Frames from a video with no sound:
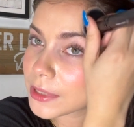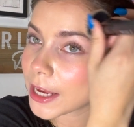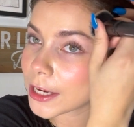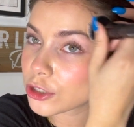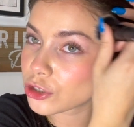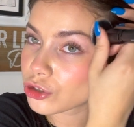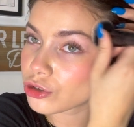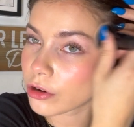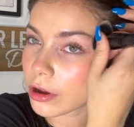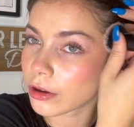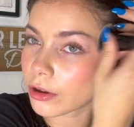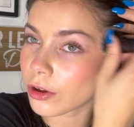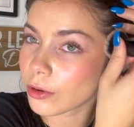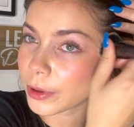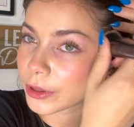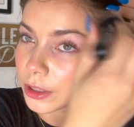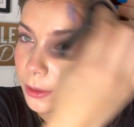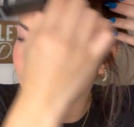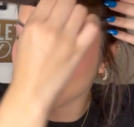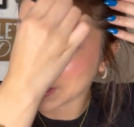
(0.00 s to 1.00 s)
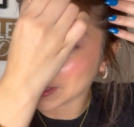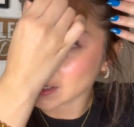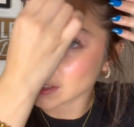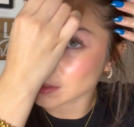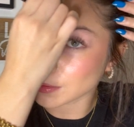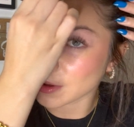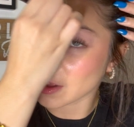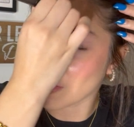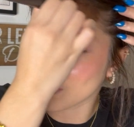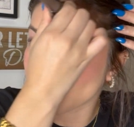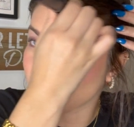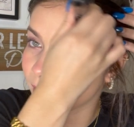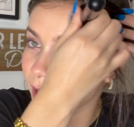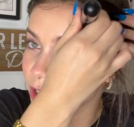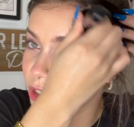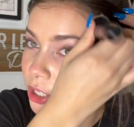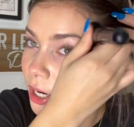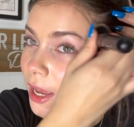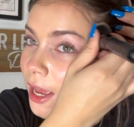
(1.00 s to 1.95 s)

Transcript: I struggle with the placement of blush,